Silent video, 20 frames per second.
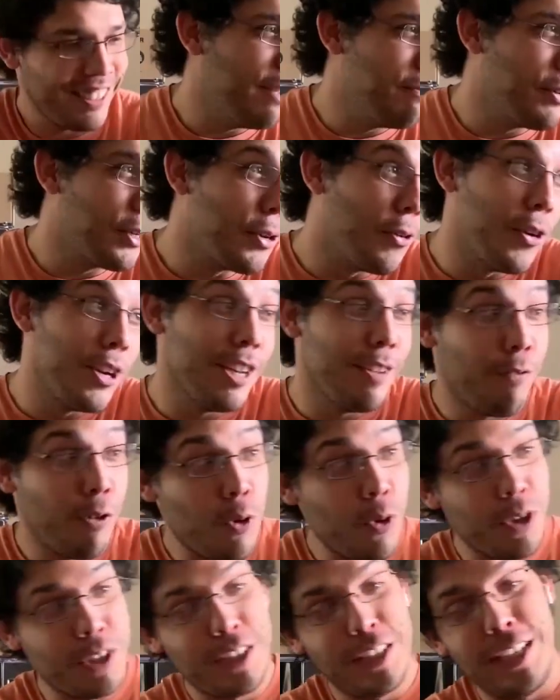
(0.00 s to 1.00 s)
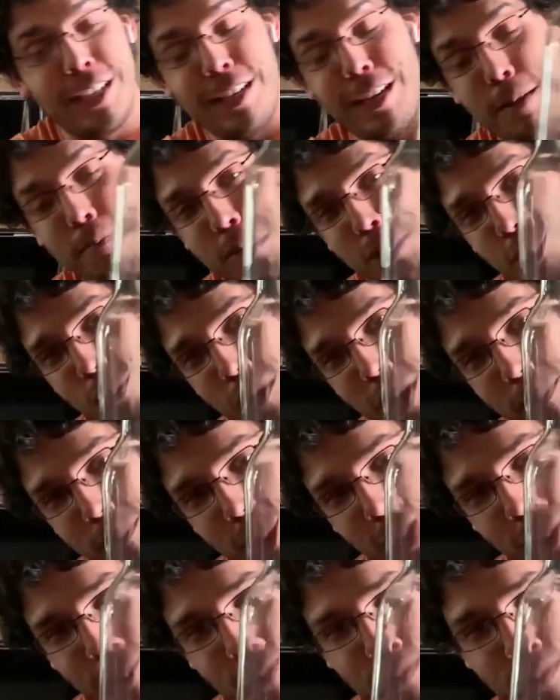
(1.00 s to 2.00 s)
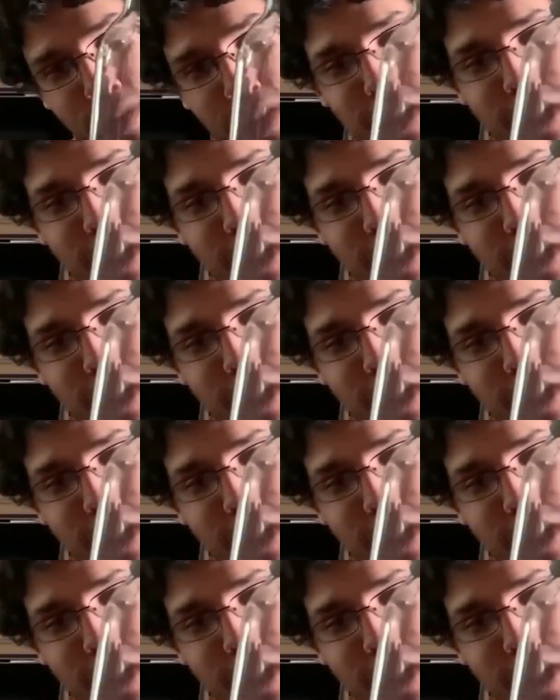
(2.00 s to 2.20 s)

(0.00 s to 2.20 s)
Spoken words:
You're going to, of course, need an empty wine bottle.